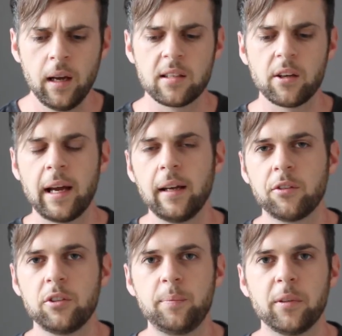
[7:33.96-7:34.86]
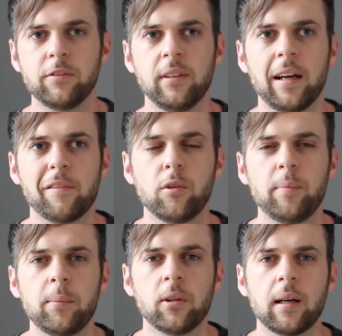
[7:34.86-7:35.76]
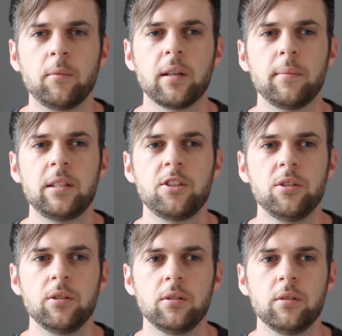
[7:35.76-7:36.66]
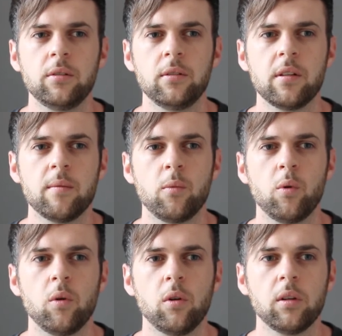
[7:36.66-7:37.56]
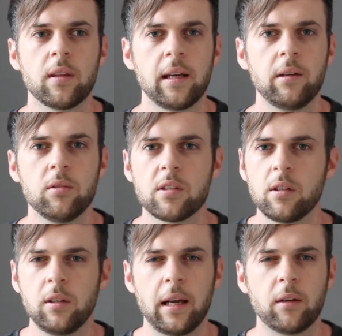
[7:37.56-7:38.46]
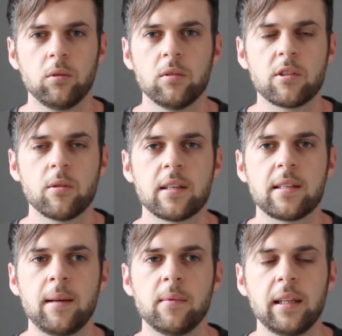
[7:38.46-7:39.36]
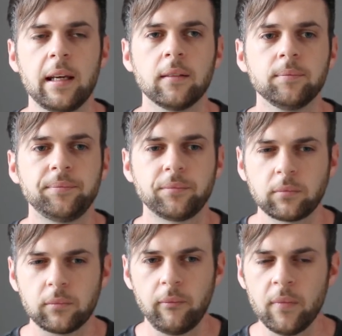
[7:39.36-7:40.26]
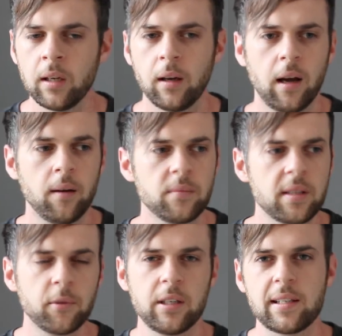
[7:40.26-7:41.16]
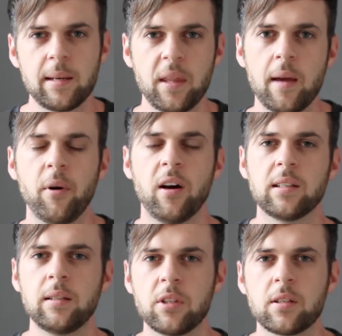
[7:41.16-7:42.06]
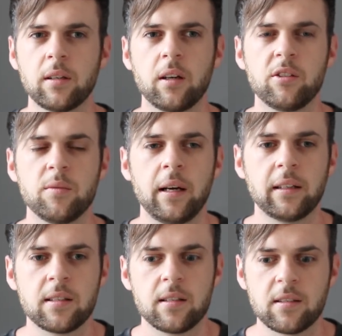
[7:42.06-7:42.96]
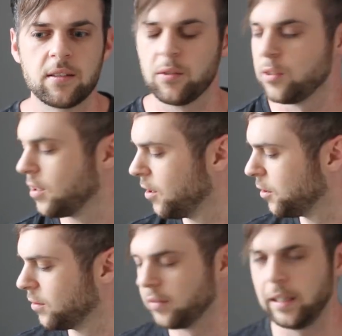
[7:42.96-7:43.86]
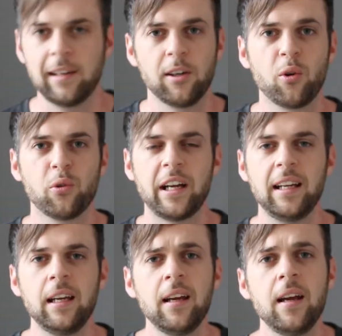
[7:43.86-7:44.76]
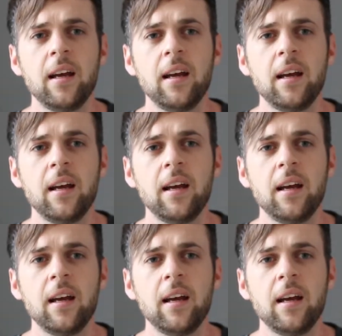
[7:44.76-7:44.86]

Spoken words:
And so I had a group of like 4 people come with me to the mall. They also all saw the same thing. So I'm going to skip their part and I'm just going to go to mine because this is also getting long already.